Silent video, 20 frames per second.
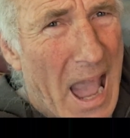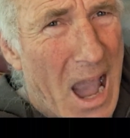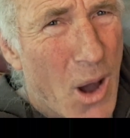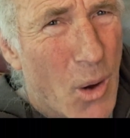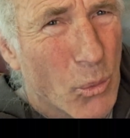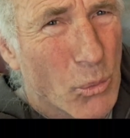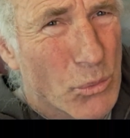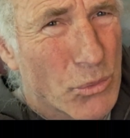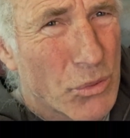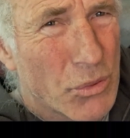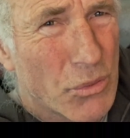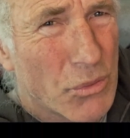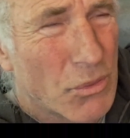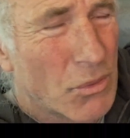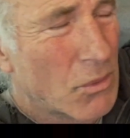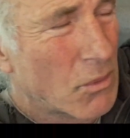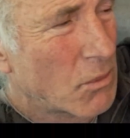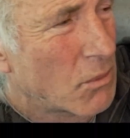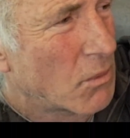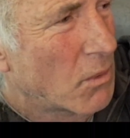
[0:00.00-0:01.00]
out.
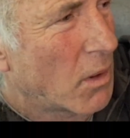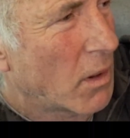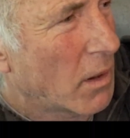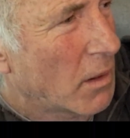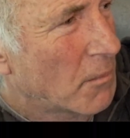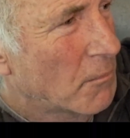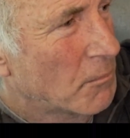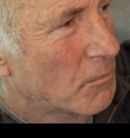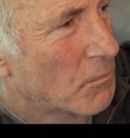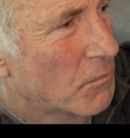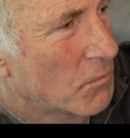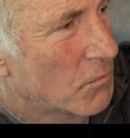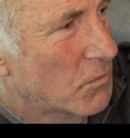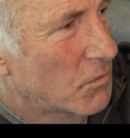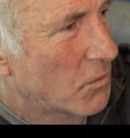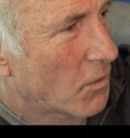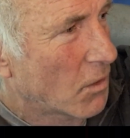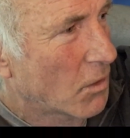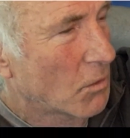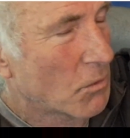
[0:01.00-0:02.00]

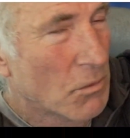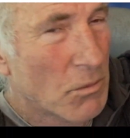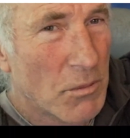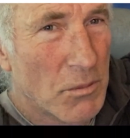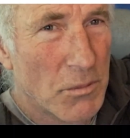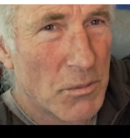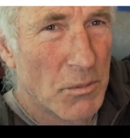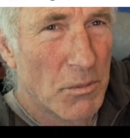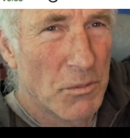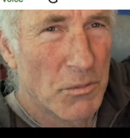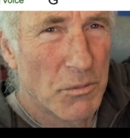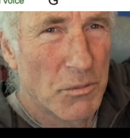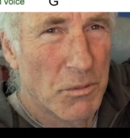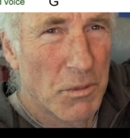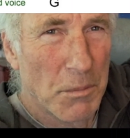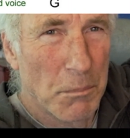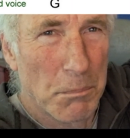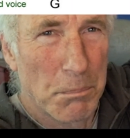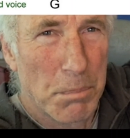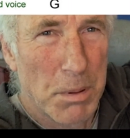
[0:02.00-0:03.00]
So
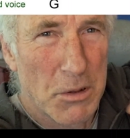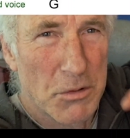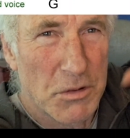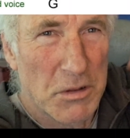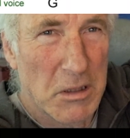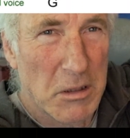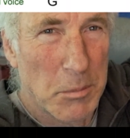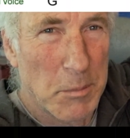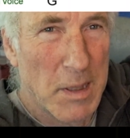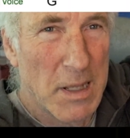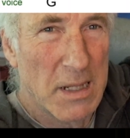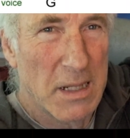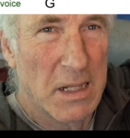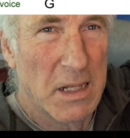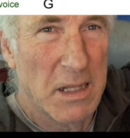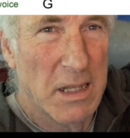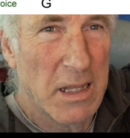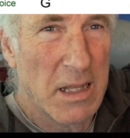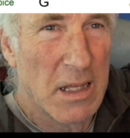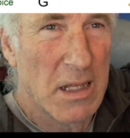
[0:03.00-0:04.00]
it appears at the beginning
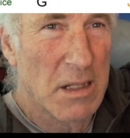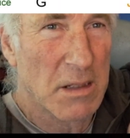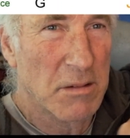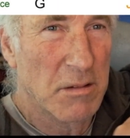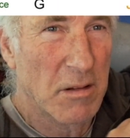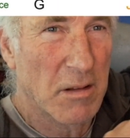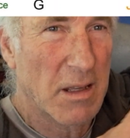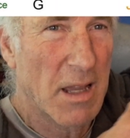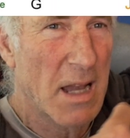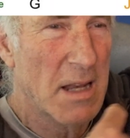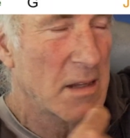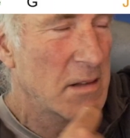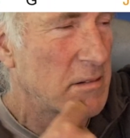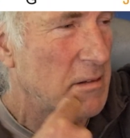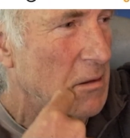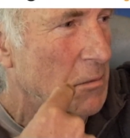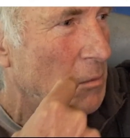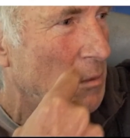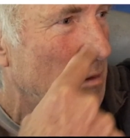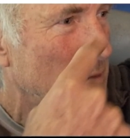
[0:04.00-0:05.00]
and end to kind of
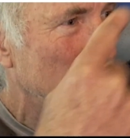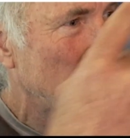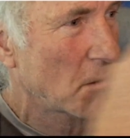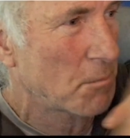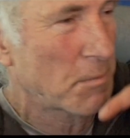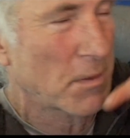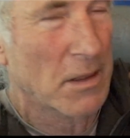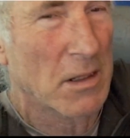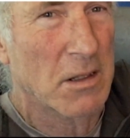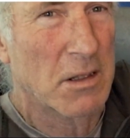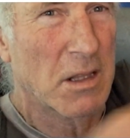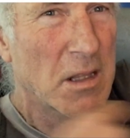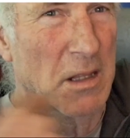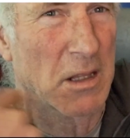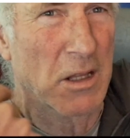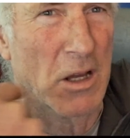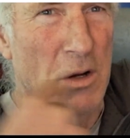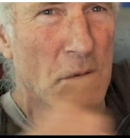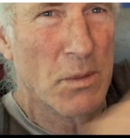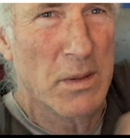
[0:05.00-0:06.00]
simulate something that you
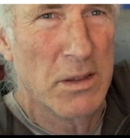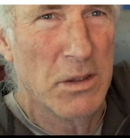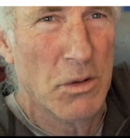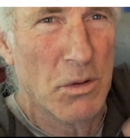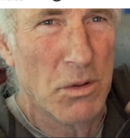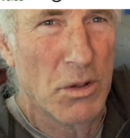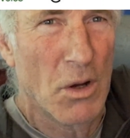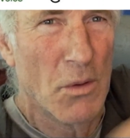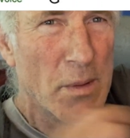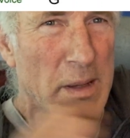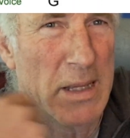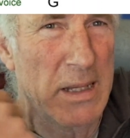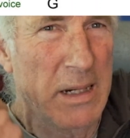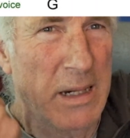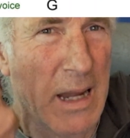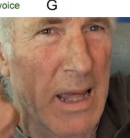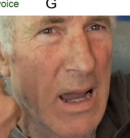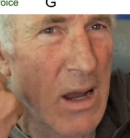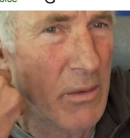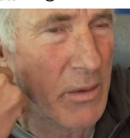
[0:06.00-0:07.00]
can go in
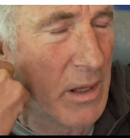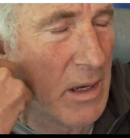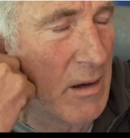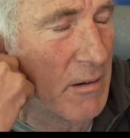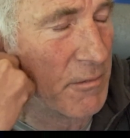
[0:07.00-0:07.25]
and out